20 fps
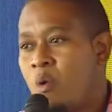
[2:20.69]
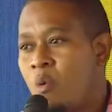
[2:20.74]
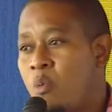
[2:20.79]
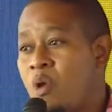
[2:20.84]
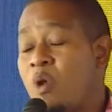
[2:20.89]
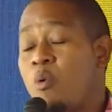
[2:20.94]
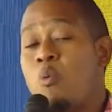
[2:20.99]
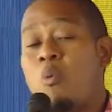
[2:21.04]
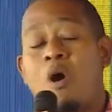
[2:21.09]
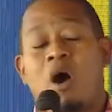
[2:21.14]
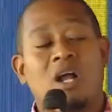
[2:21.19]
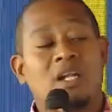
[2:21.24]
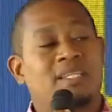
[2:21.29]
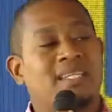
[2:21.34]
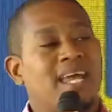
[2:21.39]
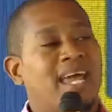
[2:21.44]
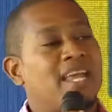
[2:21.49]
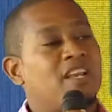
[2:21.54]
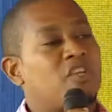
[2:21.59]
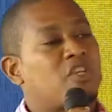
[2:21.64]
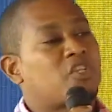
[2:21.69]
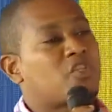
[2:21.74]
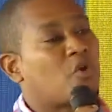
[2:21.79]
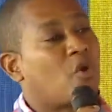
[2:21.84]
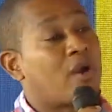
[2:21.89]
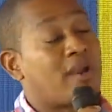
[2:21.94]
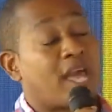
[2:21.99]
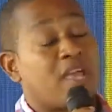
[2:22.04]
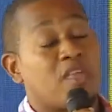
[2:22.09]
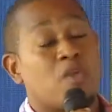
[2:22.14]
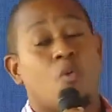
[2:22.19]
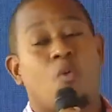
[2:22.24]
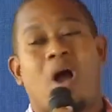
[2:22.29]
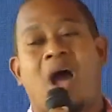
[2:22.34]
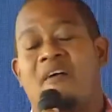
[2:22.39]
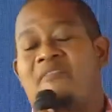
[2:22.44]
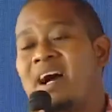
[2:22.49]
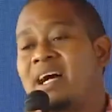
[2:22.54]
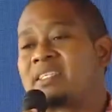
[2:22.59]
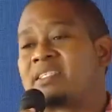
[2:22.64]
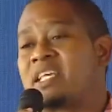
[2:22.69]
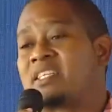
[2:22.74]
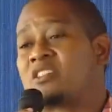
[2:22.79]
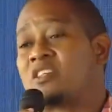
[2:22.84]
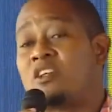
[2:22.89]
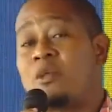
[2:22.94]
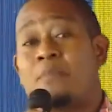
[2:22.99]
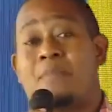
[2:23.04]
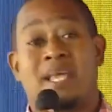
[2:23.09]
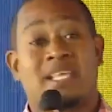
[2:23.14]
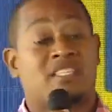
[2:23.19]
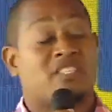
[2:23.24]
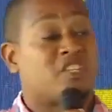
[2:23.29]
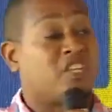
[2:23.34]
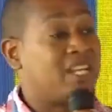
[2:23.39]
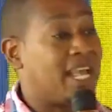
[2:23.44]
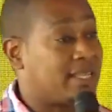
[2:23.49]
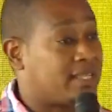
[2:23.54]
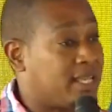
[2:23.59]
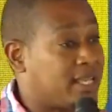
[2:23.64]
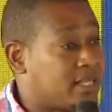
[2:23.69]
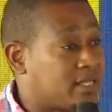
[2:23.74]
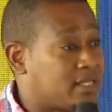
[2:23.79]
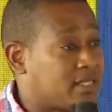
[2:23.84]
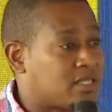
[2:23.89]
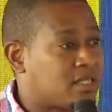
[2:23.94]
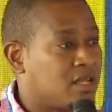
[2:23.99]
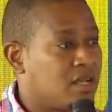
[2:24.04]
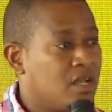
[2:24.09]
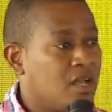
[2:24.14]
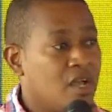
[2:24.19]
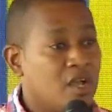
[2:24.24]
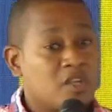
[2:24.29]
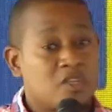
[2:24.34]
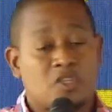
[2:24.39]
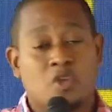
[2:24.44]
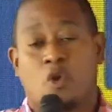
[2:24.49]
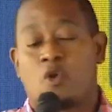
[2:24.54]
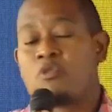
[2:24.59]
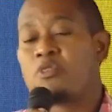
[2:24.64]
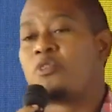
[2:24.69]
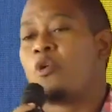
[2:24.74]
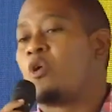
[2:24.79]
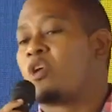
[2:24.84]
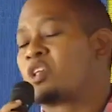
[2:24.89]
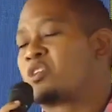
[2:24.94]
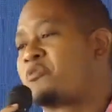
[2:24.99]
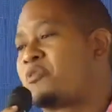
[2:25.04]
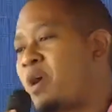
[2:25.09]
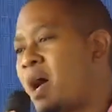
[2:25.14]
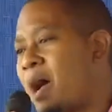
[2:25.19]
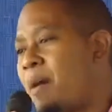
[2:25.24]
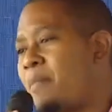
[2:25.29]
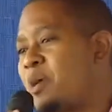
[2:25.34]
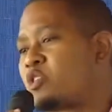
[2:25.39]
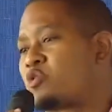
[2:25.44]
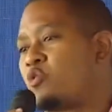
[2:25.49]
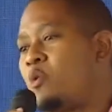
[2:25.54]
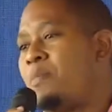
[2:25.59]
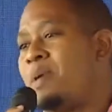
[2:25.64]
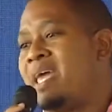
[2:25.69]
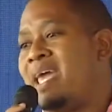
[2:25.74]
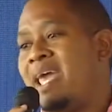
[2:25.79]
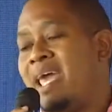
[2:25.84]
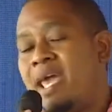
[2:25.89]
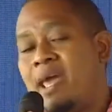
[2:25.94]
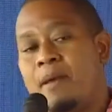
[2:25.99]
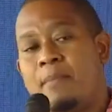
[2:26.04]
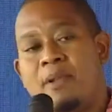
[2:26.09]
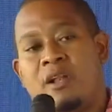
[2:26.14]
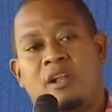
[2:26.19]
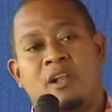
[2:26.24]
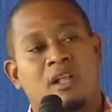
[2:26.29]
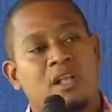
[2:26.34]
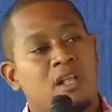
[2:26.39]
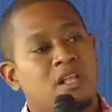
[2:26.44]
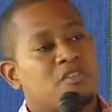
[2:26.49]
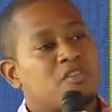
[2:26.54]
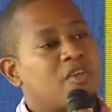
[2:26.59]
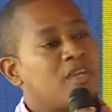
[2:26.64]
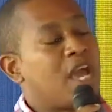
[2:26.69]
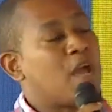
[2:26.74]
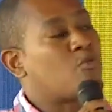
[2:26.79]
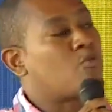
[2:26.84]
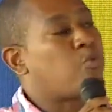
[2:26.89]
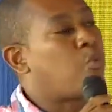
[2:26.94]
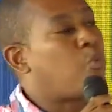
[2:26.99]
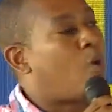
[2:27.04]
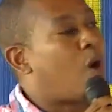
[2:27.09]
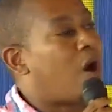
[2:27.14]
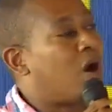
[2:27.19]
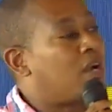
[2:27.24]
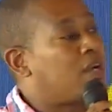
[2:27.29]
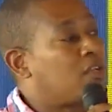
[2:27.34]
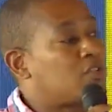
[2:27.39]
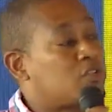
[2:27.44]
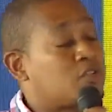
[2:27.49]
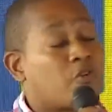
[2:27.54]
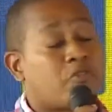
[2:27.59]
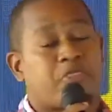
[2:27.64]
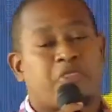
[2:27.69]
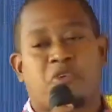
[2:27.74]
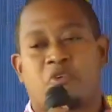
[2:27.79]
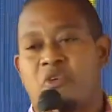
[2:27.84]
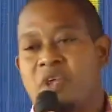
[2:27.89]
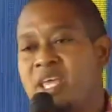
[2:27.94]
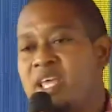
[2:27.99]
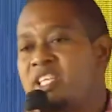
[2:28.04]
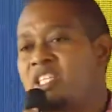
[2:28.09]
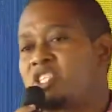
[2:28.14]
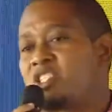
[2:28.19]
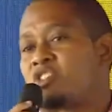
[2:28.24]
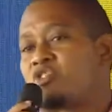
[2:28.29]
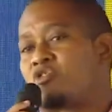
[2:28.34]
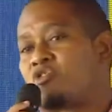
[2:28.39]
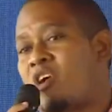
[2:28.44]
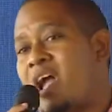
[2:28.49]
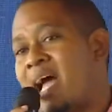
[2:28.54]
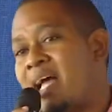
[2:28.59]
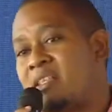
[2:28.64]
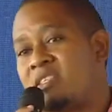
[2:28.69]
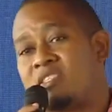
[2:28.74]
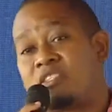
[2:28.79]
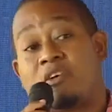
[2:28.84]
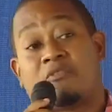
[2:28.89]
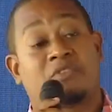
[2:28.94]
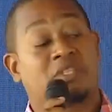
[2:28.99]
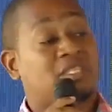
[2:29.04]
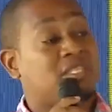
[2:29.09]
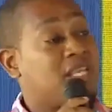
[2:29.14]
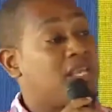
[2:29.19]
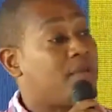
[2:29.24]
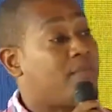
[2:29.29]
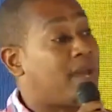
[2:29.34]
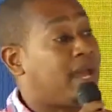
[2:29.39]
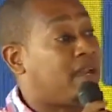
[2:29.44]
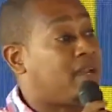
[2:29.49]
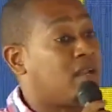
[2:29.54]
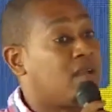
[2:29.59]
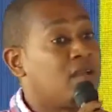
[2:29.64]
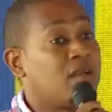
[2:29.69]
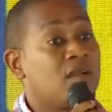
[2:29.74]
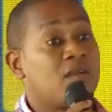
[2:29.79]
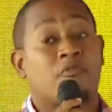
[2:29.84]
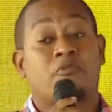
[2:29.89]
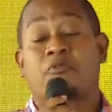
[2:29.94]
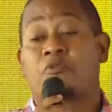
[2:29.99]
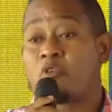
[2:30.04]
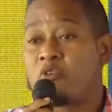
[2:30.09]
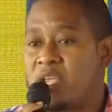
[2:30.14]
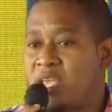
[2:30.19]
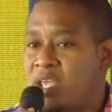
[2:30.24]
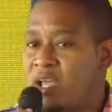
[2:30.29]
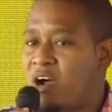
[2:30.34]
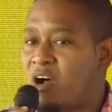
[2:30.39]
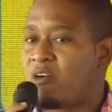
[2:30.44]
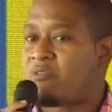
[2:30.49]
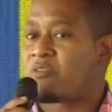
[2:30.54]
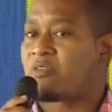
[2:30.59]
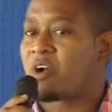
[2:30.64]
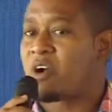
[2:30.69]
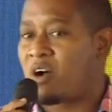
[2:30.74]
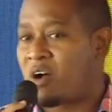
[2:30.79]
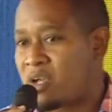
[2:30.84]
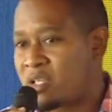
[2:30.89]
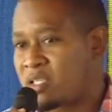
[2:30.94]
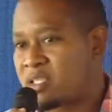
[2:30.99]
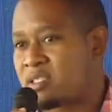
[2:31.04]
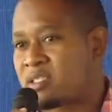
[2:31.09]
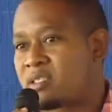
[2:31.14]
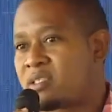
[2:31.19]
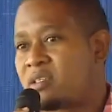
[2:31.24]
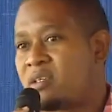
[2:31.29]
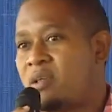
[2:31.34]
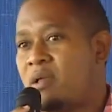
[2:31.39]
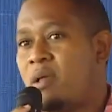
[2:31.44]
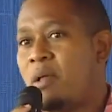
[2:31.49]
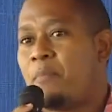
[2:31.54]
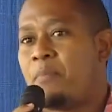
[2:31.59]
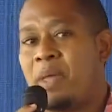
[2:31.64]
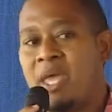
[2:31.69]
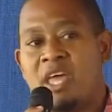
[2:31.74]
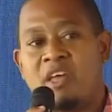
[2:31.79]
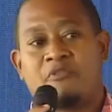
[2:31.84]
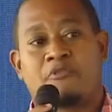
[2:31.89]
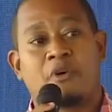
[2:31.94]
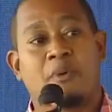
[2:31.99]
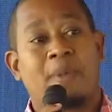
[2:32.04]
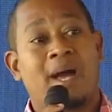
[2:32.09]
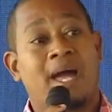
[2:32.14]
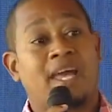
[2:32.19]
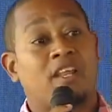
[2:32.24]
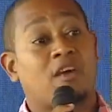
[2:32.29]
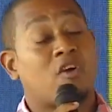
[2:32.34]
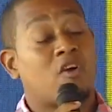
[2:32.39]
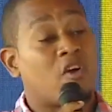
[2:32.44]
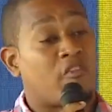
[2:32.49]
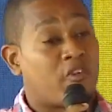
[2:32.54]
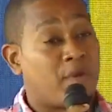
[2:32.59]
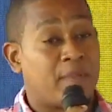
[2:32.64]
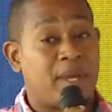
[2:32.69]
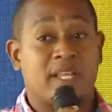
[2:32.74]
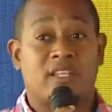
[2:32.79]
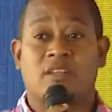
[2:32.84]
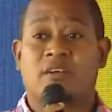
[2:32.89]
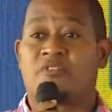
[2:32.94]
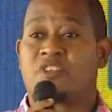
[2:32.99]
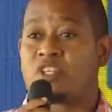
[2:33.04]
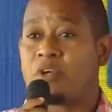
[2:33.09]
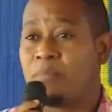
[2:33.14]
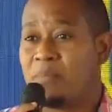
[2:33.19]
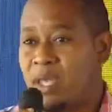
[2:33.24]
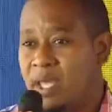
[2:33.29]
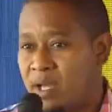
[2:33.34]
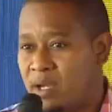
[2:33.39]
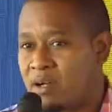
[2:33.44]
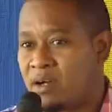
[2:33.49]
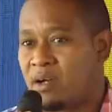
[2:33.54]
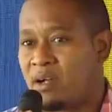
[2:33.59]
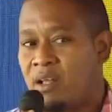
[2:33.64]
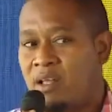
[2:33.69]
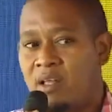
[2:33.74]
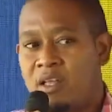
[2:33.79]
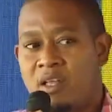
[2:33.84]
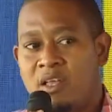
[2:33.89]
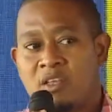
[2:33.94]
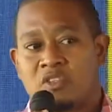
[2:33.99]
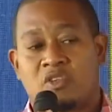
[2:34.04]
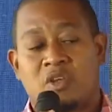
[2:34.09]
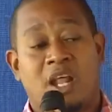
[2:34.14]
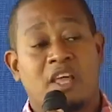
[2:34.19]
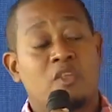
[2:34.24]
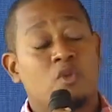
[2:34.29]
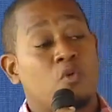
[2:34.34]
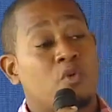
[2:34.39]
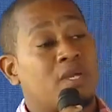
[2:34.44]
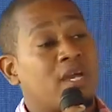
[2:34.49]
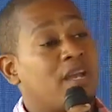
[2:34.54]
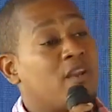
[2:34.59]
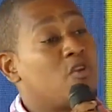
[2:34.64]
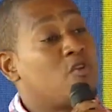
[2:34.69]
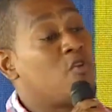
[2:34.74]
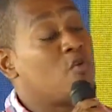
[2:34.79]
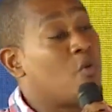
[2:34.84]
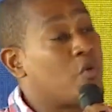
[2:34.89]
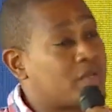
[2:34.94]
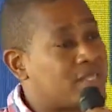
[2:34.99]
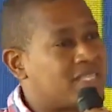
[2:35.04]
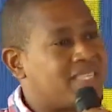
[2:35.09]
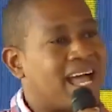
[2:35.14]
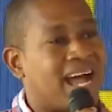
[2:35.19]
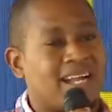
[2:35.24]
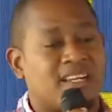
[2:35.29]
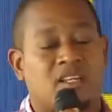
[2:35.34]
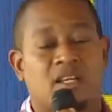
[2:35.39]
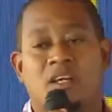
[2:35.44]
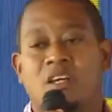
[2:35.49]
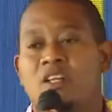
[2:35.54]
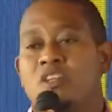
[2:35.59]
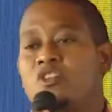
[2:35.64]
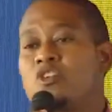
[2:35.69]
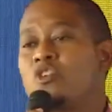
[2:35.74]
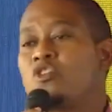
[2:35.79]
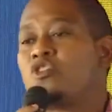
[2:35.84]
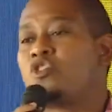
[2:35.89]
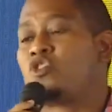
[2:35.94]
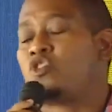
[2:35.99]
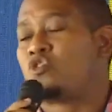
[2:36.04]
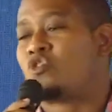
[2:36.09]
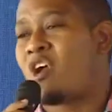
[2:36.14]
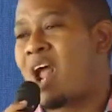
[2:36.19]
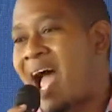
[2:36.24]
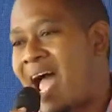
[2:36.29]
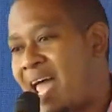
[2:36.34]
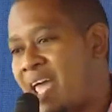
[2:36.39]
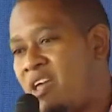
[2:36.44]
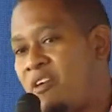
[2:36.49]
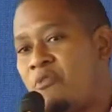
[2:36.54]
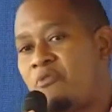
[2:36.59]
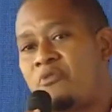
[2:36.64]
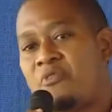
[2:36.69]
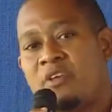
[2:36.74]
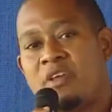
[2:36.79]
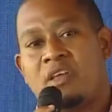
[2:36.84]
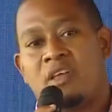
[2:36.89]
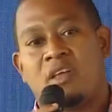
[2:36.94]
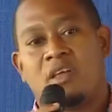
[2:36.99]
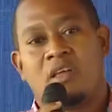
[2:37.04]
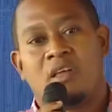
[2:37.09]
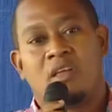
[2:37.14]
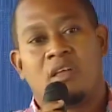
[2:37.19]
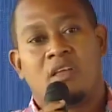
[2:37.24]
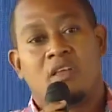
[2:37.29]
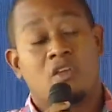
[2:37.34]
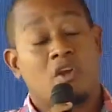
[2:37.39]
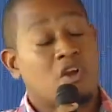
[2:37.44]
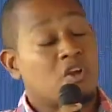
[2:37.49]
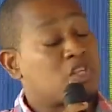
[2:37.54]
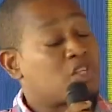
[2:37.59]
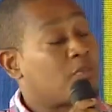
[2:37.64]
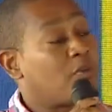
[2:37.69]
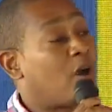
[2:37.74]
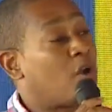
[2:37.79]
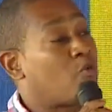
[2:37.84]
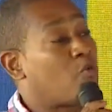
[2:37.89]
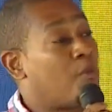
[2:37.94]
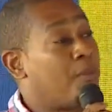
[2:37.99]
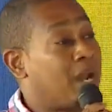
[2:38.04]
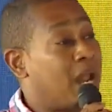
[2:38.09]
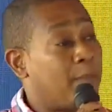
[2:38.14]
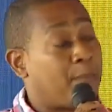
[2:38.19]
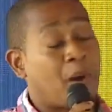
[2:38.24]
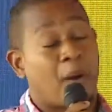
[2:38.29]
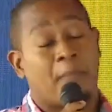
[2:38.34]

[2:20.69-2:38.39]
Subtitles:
We want to ensure that you have access to the best genetics, so those farmers will be able to get 1 to 3 strands of semen free of costs, paid for by the government of Jamaica, so that you can use that to drive your small ruminant